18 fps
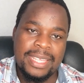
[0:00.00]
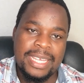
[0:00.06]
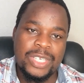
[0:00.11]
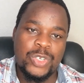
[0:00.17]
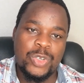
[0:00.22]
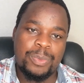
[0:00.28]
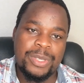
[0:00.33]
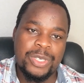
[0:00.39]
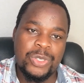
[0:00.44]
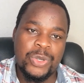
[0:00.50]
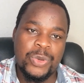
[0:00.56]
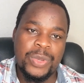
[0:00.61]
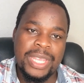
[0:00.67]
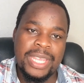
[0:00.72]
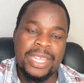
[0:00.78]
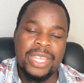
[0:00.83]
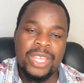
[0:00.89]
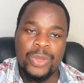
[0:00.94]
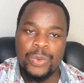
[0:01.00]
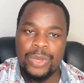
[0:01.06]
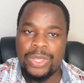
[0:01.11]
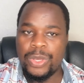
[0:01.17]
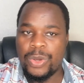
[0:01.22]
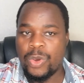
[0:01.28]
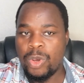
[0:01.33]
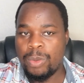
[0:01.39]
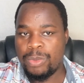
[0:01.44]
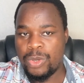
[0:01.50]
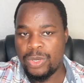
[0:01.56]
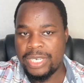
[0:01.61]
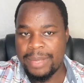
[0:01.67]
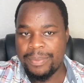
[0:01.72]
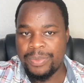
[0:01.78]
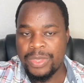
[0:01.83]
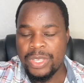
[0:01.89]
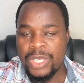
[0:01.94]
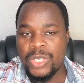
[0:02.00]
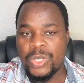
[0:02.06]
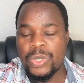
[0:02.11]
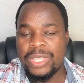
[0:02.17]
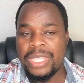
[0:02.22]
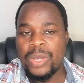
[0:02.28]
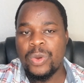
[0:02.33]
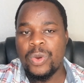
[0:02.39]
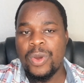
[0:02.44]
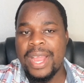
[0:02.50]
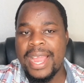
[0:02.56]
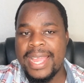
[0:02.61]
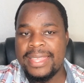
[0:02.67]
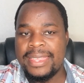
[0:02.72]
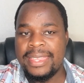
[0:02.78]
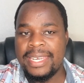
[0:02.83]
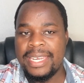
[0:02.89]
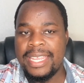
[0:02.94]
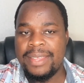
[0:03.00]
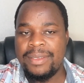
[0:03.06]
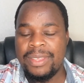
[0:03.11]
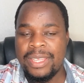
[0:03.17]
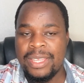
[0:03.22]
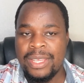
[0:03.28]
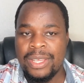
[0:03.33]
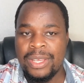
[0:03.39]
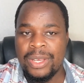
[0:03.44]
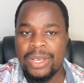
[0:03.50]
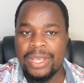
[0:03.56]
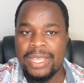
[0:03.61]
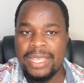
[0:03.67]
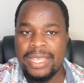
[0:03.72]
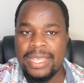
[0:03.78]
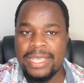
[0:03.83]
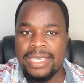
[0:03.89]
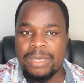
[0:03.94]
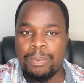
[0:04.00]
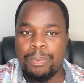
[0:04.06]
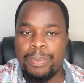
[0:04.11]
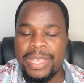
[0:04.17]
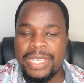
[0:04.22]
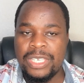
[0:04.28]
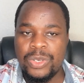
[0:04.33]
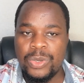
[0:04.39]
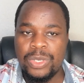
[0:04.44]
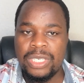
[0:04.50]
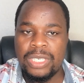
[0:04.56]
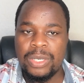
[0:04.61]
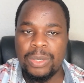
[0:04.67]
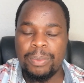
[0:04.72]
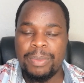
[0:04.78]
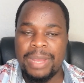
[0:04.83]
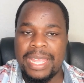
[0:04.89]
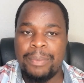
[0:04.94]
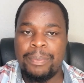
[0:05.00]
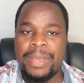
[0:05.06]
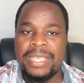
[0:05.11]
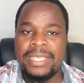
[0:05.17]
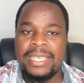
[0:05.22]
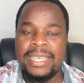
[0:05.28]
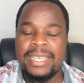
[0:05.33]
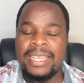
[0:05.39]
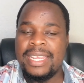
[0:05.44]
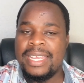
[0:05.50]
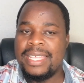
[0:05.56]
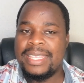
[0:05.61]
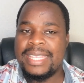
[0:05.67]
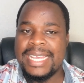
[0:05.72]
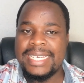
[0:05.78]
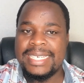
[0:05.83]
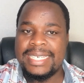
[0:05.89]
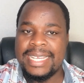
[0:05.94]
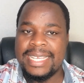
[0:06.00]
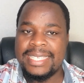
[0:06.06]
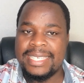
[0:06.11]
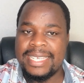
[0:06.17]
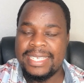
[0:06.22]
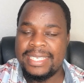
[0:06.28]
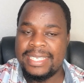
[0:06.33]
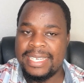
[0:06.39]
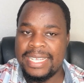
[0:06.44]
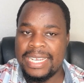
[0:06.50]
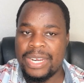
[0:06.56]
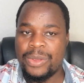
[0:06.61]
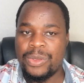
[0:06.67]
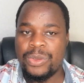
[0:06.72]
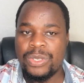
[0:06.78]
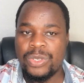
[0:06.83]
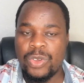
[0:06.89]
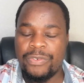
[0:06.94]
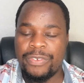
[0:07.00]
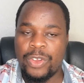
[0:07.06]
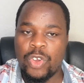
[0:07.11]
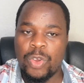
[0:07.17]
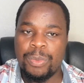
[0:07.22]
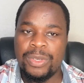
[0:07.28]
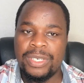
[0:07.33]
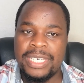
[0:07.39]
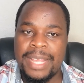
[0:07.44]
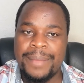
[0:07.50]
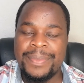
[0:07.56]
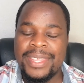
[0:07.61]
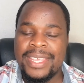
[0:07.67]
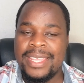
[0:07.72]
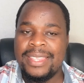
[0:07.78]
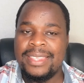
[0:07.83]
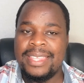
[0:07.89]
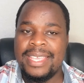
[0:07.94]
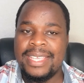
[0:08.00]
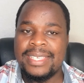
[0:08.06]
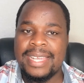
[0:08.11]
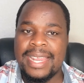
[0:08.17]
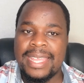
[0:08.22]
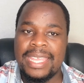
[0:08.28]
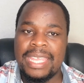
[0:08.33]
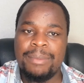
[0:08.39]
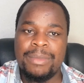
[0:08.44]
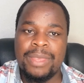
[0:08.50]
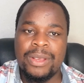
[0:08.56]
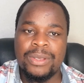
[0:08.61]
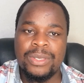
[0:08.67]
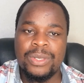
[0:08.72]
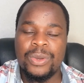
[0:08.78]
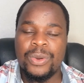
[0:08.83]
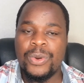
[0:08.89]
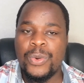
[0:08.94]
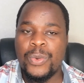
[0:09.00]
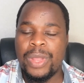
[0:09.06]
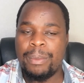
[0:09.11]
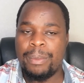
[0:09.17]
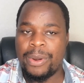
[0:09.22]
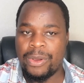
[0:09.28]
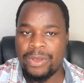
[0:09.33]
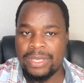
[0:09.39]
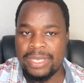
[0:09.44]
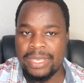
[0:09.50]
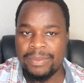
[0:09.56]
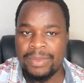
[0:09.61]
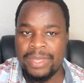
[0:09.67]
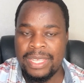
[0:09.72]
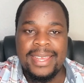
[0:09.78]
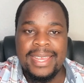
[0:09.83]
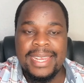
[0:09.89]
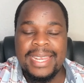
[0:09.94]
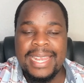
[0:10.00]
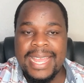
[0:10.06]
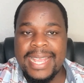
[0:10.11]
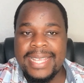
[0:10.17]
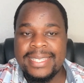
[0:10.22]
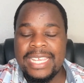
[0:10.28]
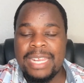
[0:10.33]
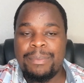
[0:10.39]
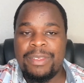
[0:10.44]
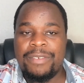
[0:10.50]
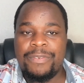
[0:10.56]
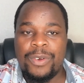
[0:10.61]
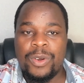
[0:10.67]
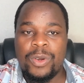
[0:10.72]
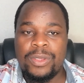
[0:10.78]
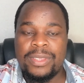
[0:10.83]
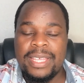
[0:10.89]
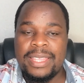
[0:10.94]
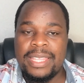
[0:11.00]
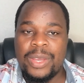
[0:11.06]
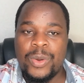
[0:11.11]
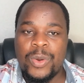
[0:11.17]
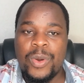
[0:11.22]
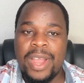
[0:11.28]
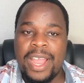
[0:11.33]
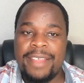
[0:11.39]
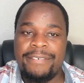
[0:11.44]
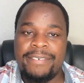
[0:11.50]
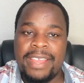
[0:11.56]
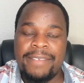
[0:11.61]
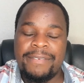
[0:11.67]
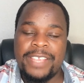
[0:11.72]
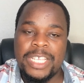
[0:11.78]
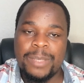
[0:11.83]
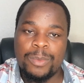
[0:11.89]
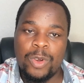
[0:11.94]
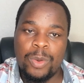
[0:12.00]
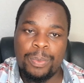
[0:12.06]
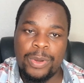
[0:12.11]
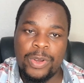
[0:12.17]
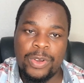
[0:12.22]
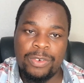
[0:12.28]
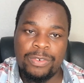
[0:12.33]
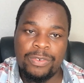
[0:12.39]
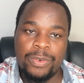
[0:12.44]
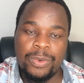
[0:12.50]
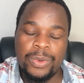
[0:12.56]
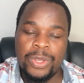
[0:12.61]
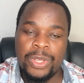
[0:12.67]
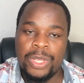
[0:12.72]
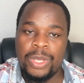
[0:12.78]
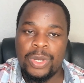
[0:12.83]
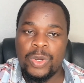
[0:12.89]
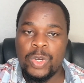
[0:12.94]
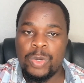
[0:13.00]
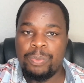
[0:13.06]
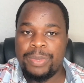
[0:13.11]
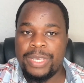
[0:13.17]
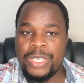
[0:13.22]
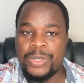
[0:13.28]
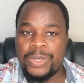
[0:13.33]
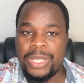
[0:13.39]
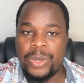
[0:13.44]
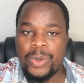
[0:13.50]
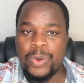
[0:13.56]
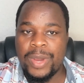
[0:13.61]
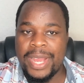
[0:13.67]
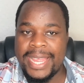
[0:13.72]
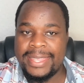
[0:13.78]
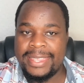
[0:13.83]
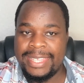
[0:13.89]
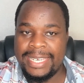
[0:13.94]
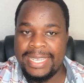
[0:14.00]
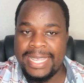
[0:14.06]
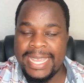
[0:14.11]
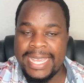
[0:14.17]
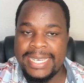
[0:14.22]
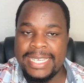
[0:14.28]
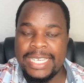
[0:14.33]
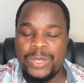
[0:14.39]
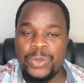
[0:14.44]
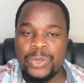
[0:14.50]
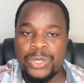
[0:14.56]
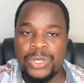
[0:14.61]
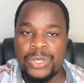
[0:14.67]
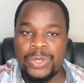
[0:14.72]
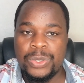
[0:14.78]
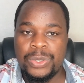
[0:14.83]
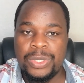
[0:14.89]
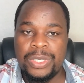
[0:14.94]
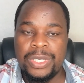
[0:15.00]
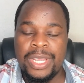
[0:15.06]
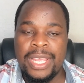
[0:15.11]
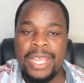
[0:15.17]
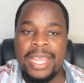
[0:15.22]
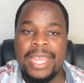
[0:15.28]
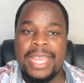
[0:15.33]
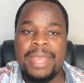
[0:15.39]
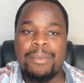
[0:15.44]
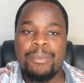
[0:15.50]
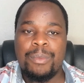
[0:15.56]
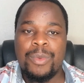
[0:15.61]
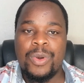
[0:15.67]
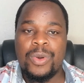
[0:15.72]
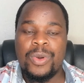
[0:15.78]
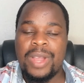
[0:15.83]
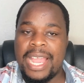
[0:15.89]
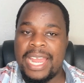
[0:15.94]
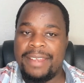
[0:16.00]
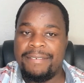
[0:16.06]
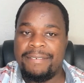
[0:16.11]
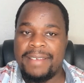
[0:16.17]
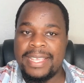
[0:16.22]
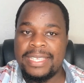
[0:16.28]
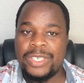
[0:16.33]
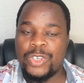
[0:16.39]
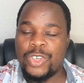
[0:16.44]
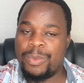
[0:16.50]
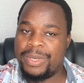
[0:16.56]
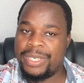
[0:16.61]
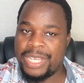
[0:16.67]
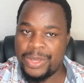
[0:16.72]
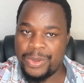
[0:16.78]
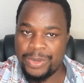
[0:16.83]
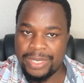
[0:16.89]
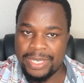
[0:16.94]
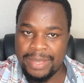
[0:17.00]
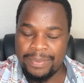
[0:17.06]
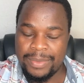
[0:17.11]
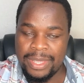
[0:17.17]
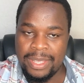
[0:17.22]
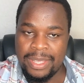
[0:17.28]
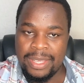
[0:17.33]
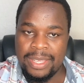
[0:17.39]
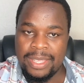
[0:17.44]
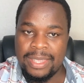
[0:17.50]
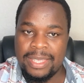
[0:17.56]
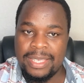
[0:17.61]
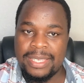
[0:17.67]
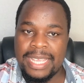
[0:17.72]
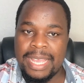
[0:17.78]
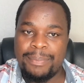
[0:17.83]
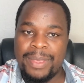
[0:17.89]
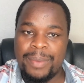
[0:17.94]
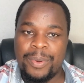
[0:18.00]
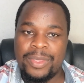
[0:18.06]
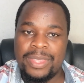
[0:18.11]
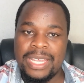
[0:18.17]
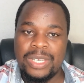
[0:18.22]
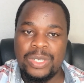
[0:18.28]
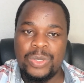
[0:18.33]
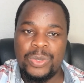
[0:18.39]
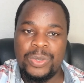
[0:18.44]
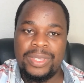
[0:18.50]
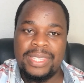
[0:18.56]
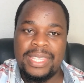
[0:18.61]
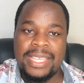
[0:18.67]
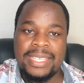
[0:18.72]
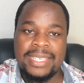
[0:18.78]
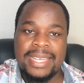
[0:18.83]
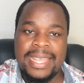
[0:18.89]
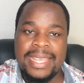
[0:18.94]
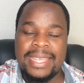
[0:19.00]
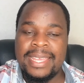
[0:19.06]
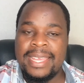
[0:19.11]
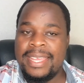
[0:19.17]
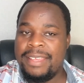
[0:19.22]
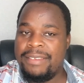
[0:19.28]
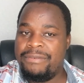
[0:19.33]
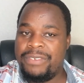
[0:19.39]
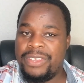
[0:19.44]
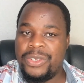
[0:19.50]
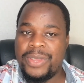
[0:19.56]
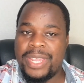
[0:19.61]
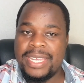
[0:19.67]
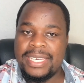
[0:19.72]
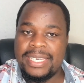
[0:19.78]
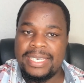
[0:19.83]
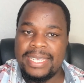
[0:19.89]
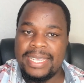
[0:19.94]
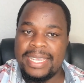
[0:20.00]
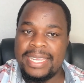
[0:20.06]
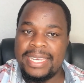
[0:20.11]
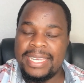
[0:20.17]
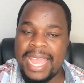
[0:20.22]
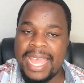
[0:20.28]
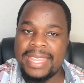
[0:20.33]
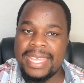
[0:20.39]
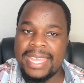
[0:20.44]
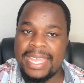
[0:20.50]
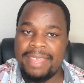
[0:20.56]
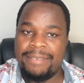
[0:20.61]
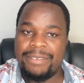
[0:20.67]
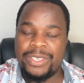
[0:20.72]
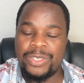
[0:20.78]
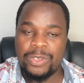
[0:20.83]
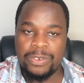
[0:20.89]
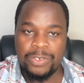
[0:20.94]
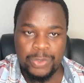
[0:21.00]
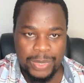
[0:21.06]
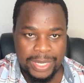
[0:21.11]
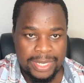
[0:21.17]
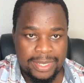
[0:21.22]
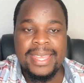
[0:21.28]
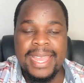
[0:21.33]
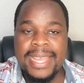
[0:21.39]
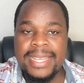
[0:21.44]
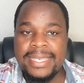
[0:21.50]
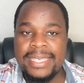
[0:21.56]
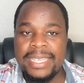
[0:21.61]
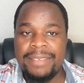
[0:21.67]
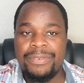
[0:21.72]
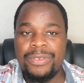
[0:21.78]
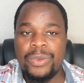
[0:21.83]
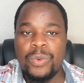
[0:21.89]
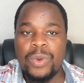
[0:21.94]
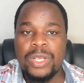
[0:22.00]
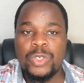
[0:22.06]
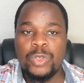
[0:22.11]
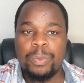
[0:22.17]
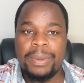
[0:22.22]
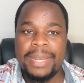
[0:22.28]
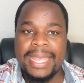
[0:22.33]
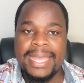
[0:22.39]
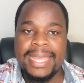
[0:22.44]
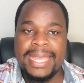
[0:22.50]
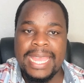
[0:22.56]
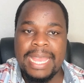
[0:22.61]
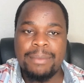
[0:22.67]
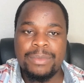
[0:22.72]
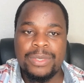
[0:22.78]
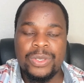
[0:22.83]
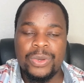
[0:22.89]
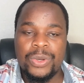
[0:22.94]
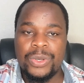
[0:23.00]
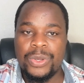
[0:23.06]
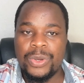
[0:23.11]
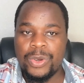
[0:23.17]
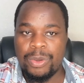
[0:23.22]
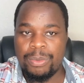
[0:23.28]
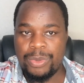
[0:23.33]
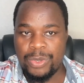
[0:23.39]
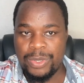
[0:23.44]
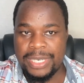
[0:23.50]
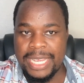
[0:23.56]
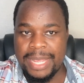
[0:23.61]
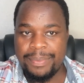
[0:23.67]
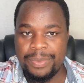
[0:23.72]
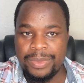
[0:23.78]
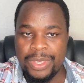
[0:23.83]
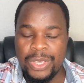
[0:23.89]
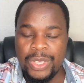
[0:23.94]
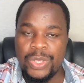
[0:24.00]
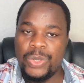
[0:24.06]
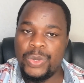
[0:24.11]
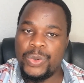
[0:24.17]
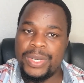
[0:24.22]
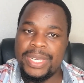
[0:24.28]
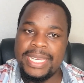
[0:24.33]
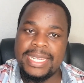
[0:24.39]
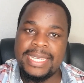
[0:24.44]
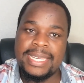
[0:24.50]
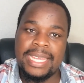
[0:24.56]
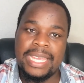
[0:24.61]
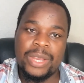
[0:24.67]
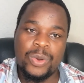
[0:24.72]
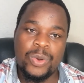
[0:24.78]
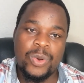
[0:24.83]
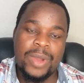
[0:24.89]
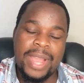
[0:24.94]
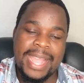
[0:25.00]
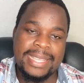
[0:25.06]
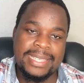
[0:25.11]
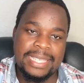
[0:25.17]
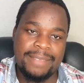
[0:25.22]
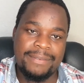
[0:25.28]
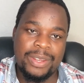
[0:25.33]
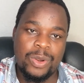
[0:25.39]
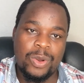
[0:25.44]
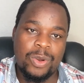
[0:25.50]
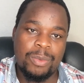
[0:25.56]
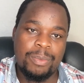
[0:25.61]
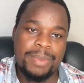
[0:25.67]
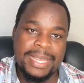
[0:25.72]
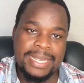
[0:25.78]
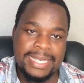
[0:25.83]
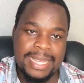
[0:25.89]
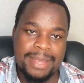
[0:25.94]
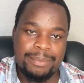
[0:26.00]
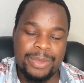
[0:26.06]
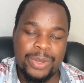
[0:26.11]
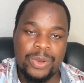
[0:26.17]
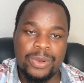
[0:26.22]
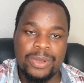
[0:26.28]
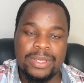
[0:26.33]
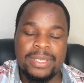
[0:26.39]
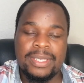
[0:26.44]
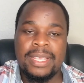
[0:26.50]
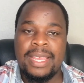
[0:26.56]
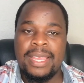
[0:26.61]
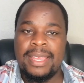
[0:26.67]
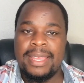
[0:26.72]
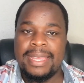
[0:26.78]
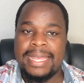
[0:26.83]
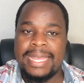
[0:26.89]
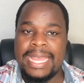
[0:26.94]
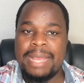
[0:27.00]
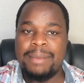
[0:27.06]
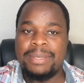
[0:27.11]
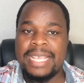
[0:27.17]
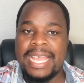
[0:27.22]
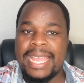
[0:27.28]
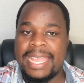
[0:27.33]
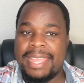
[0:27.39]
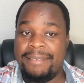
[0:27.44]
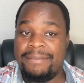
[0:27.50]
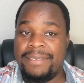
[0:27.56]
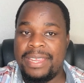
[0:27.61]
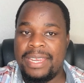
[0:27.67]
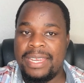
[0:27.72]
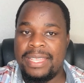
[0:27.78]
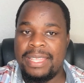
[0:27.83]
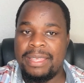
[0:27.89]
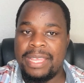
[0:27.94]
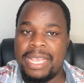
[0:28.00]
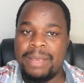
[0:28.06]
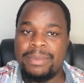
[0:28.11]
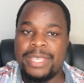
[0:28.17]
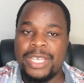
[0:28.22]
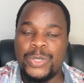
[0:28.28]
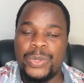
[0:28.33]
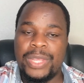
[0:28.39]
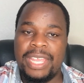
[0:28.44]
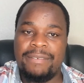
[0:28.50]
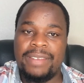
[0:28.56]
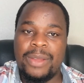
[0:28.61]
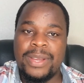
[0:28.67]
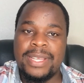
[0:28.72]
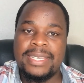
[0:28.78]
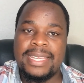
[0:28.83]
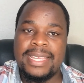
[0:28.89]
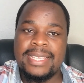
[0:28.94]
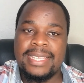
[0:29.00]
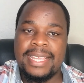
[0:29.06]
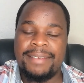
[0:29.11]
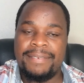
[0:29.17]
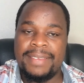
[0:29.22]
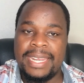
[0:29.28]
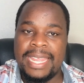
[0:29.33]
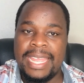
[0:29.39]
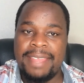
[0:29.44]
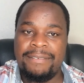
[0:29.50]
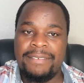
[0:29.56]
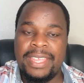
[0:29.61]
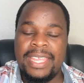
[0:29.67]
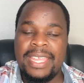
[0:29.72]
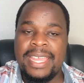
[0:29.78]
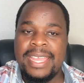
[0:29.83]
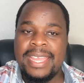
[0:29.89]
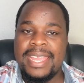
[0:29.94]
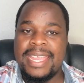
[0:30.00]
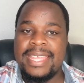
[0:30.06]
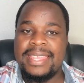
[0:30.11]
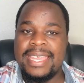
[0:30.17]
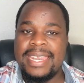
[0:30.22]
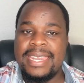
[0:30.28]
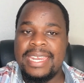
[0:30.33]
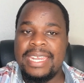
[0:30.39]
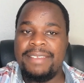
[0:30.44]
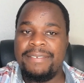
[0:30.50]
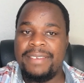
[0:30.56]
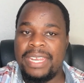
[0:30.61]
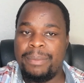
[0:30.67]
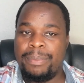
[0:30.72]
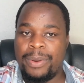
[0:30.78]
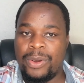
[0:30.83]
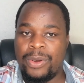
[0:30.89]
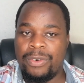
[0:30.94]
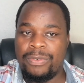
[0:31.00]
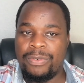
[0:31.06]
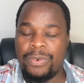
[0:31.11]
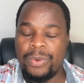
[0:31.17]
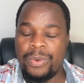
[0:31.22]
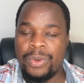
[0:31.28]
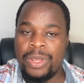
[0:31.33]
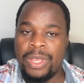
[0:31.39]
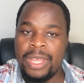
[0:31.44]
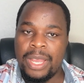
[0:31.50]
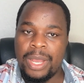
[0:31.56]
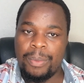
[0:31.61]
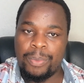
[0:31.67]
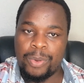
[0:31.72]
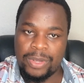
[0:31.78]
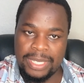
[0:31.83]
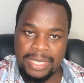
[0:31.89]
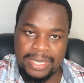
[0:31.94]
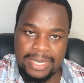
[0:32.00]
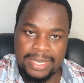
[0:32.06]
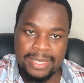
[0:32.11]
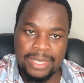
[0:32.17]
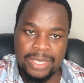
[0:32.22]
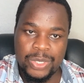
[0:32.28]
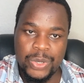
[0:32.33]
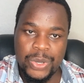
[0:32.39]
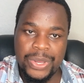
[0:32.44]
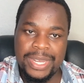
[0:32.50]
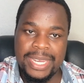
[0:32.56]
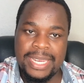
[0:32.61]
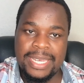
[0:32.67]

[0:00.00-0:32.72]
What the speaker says: that you'll be doing with your computer. So the Core i3 is best used by a person that does just general use of a computer, things like emails or web browsing. And like I said before, that the Core i5 is more powerful compared to the Core i3, and it will suit a more advanced computer user. These are people that do things like video editing and other heavy softwares. And if you want to play games on your computer, you will need a Core i7 or better, because games are heavy. The games that we have nowadays are very heavy and they need very powerful processors. So you